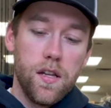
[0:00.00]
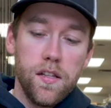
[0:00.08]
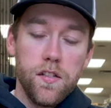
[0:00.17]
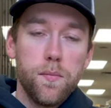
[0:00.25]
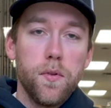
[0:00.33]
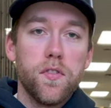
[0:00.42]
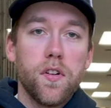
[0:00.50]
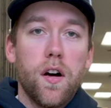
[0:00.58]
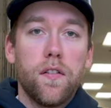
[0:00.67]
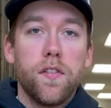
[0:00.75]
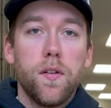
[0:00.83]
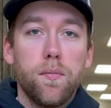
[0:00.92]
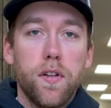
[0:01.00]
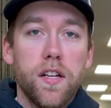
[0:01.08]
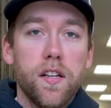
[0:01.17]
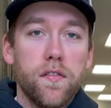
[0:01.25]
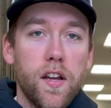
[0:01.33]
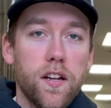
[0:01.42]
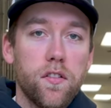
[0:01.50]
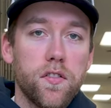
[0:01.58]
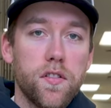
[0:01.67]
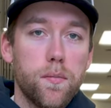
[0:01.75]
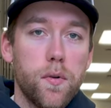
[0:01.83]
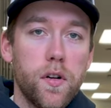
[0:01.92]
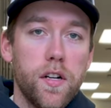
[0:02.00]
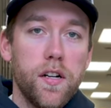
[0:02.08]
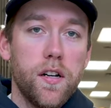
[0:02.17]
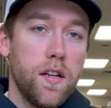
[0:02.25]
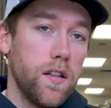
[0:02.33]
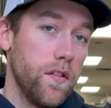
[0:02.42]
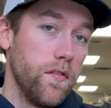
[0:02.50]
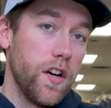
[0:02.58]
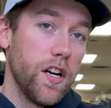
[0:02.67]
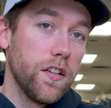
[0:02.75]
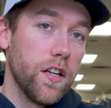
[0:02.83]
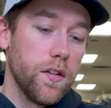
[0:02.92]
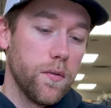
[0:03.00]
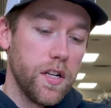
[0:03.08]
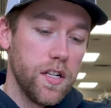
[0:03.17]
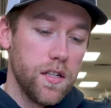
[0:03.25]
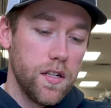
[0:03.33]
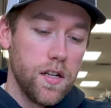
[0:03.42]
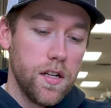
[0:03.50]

These boots offer plenty of ankle support, they're very lightweight,